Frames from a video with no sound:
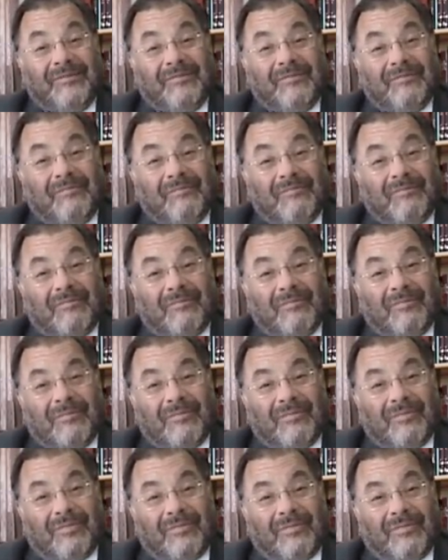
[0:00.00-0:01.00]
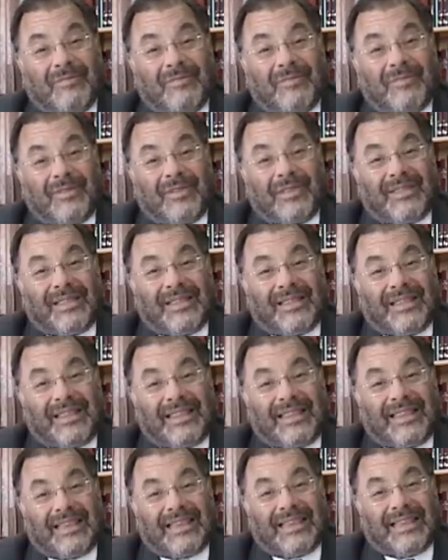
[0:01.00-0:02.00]

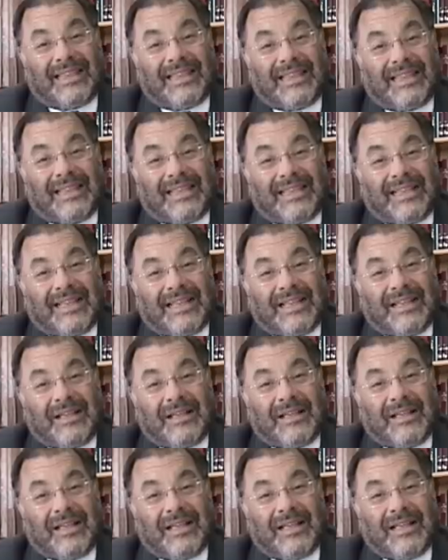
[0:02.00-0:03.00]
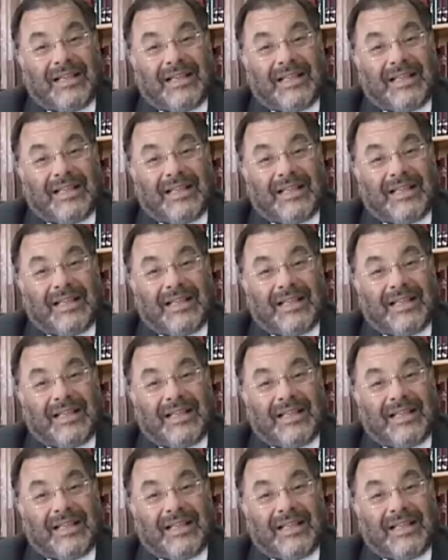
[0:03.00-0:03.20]
Nobody speaks.